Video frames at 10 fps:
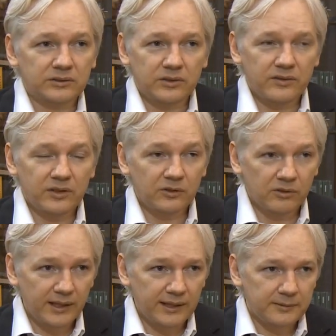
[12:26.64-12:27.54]
to the
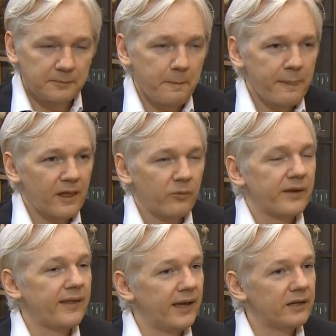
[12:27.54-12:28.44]
degree
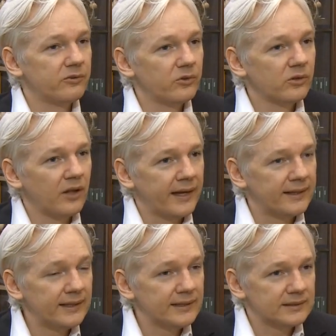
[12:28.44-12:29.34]
where the head of Google
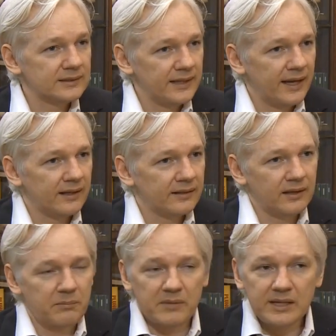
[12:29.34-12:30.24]
Ideas is now
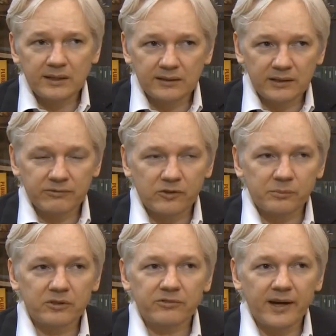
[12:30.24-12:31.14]
immediately
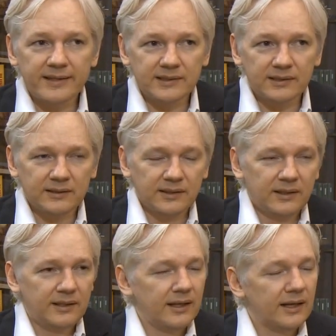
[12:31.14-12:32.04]
former advisor
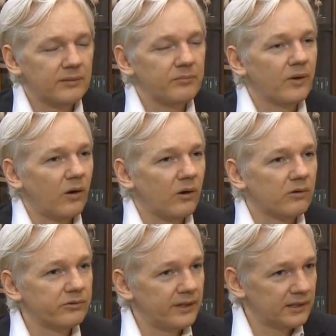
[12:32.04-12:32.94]

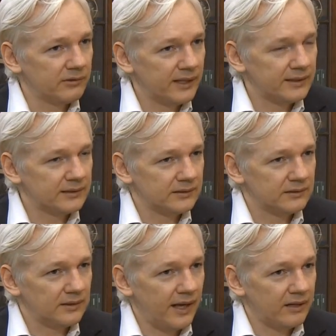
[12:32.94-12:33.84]
of Hillary
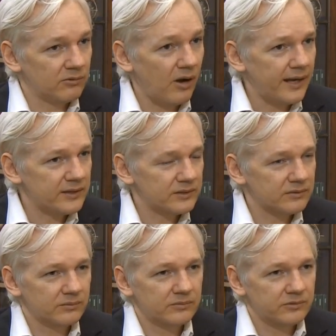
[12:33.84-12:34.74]
Clinton and Rice
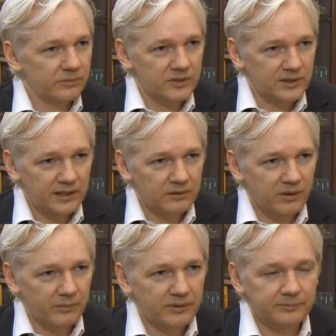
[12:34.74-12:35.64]
from the State
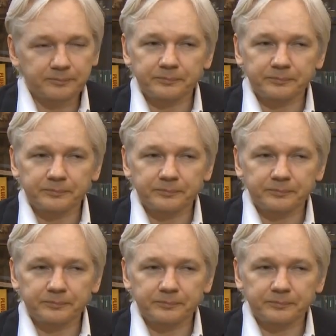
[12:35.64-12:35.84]
Department.